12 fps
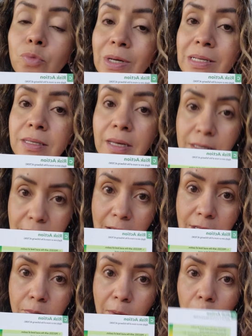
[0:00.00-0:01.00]
risk
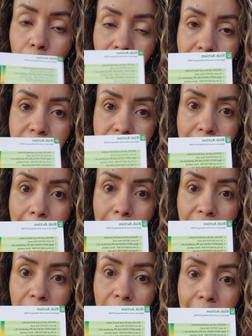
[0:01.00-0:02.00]
assessment with the step
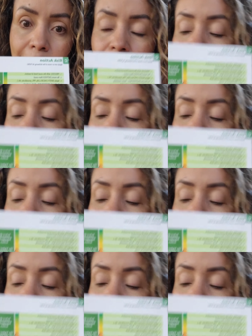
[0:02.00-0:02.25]
back card.